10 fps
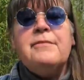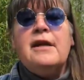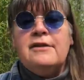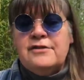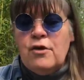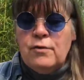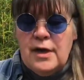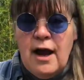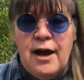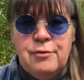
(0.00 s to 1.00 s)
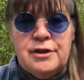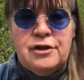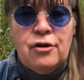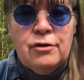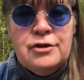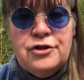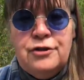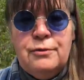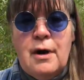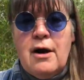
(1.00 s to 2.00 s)
So I would encourage
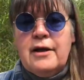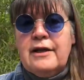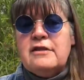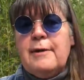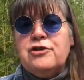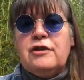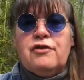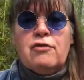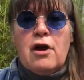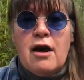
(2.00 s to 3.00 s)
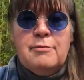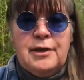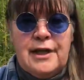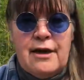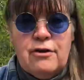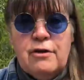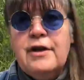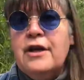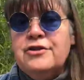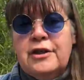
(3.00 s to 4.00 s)
you, especially if you're not a beginner,
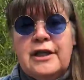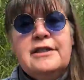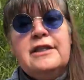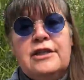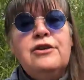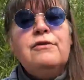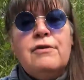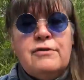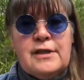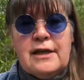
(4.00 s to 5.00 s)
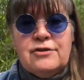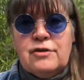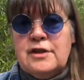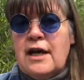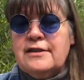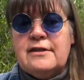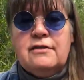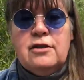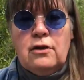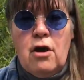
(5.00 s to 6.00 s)
to continue those exercises a
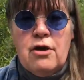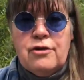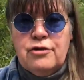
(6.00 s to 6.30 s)
little longer.